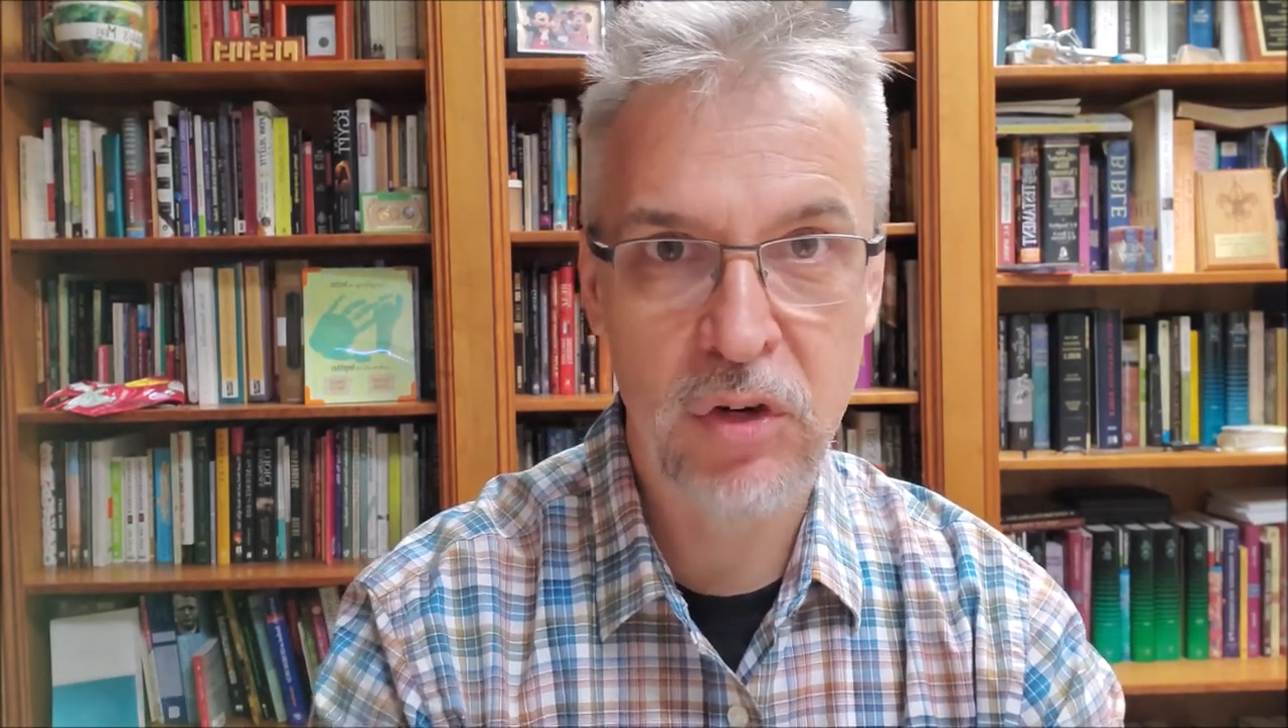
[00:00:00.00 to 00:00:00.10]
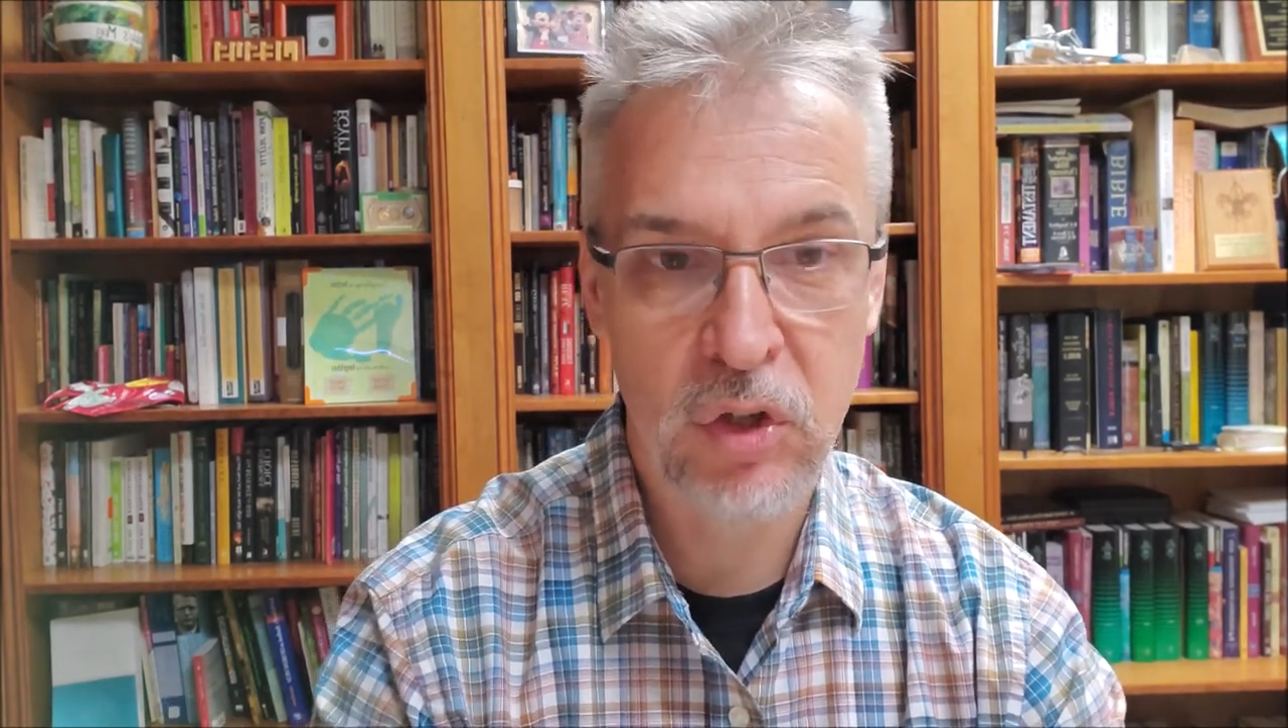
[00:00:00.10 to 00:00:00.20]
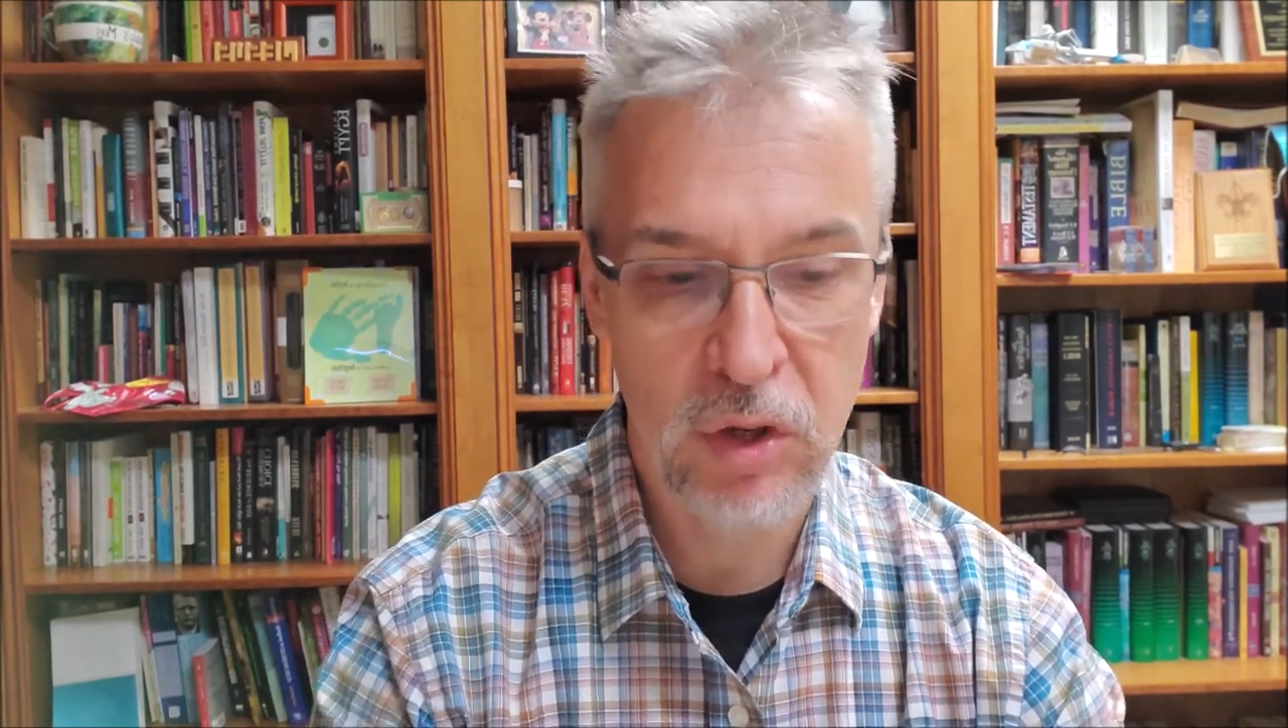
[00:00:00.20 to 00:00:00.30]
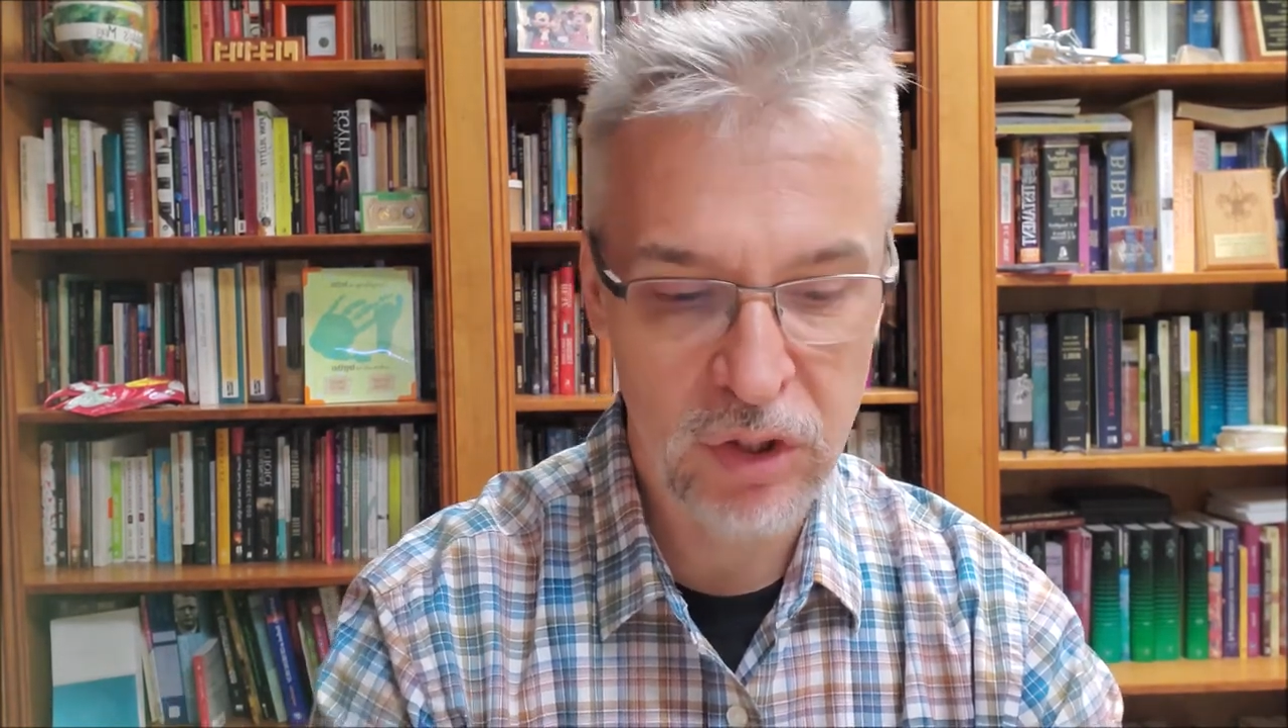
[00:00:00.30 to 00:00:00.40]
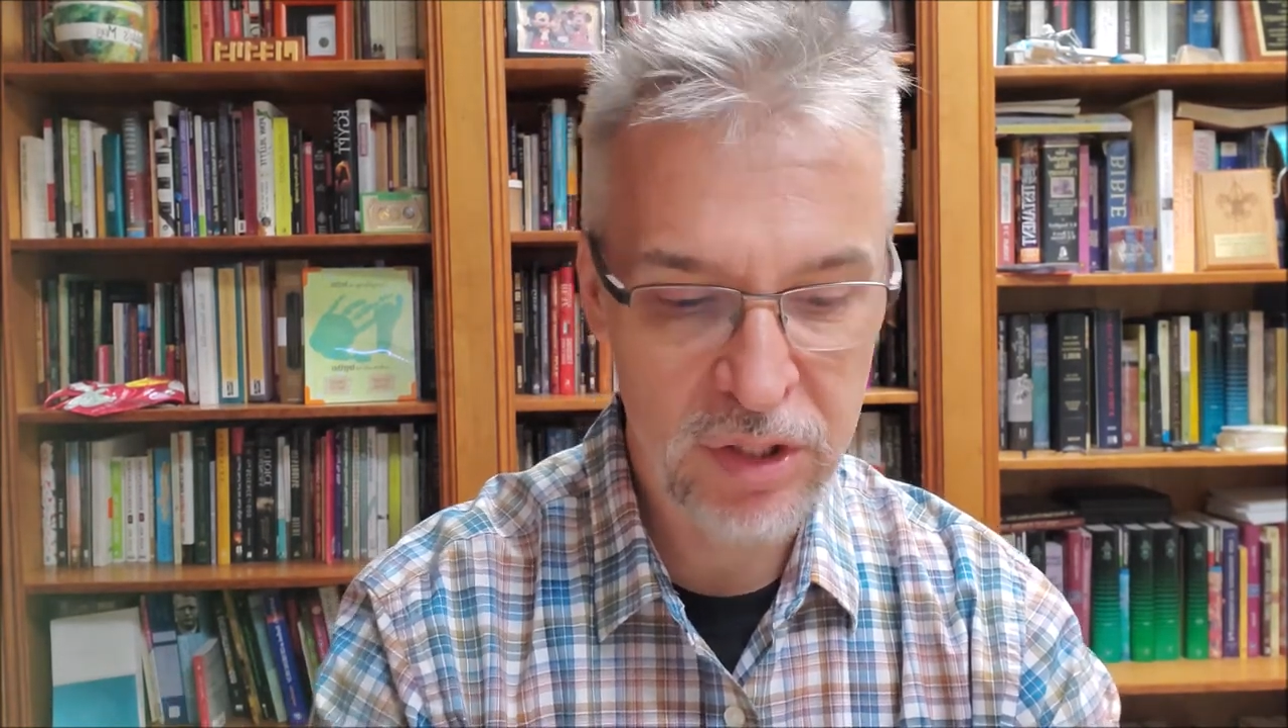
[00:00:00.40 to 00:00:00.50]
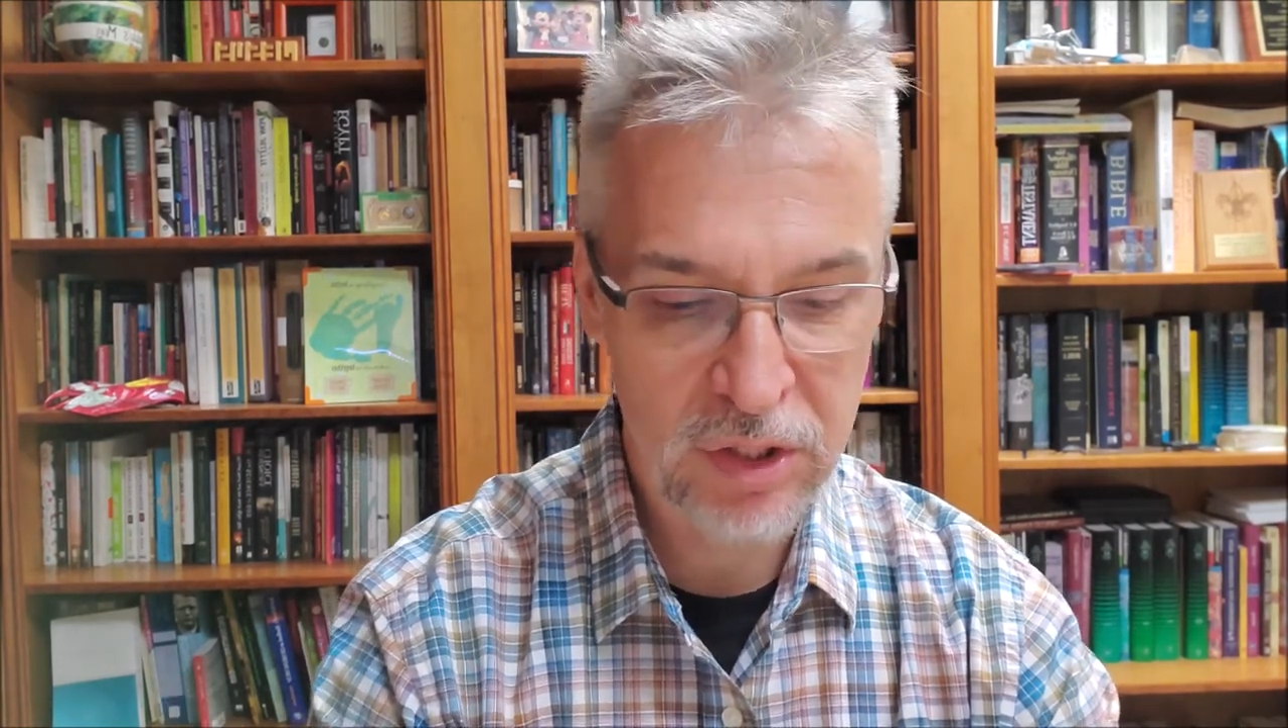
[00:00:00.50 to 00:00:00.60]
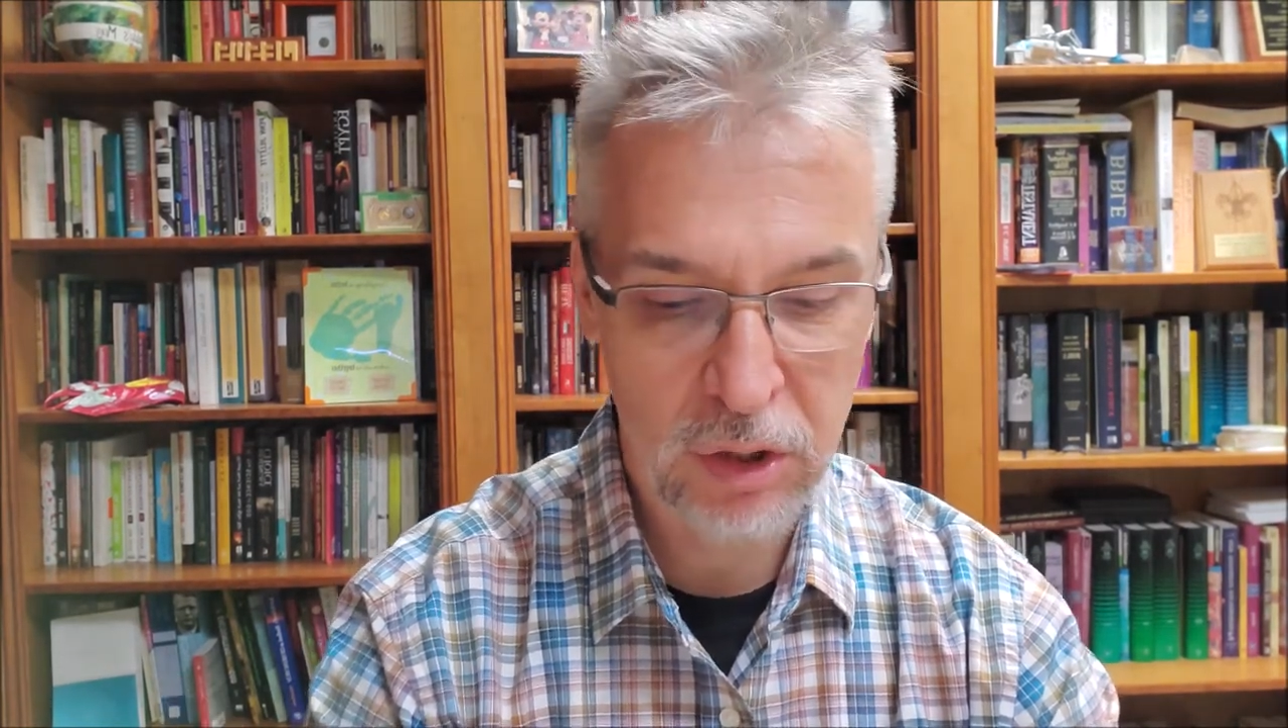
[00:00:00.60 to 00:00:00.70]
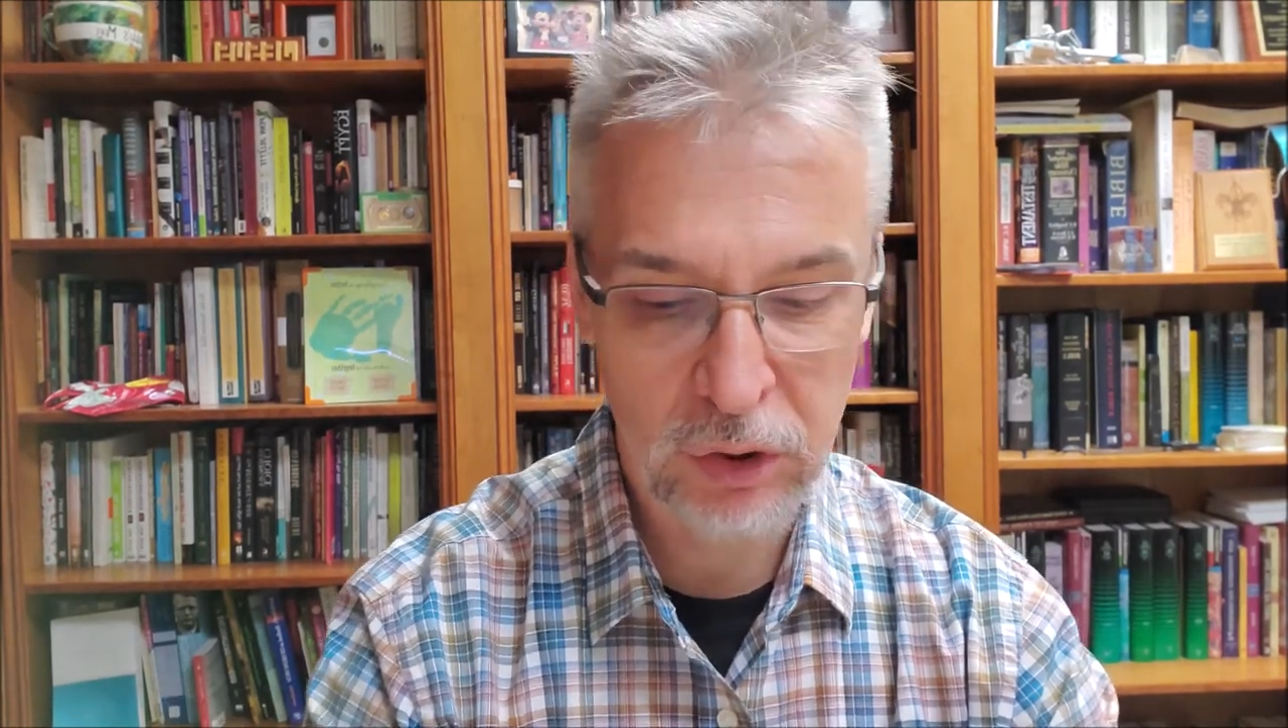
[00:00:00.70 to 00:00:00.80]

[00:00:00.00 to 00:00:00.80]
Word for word: churches that are